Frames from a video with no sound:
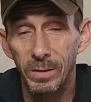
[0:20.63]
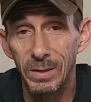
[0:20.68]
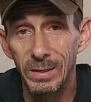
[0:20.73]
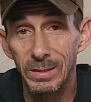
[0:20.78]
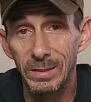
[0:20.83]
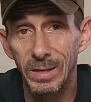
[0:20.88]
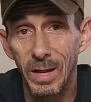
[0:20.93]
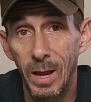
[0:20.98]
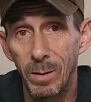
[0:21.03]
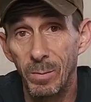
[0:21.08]

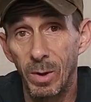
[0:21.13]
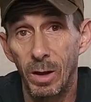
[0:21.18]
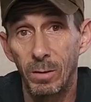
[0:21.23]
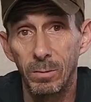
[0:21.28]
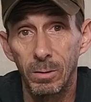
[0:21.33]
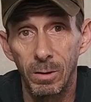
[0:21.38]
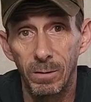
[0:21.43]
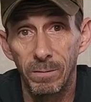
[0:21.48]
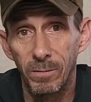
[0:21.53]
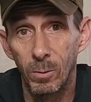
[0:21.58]
This time I'm
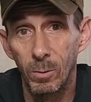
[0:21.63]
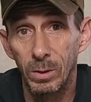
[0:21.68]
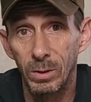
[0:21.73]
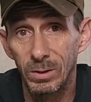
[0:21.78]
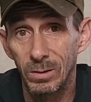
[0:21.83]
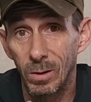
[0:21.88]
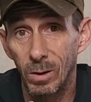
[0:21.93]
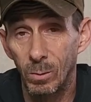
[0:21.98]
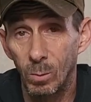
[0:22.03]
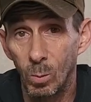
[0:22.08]
going to
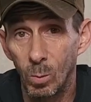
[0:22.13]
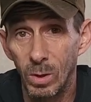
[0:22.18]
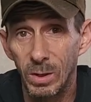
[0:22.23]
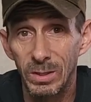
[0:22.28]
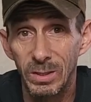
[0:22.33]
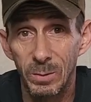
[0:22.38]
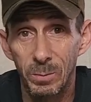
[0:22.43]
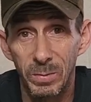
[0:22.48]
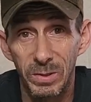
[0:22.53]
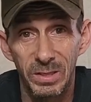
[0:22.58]
focus on
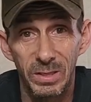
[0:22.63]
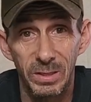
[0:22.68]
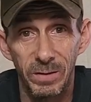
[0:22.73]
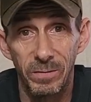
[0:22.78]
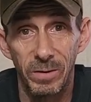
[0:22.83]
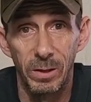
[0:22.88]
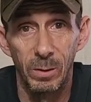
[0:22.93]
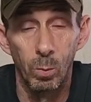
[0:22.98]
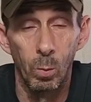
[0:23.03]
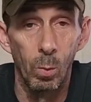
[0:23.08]
one
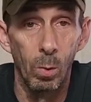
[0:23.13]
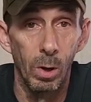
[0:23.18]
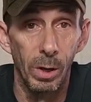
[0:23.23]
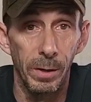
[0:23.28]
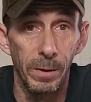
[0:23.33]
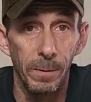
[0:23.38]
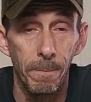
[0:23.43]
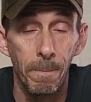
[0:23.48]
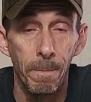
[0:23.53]
specific one.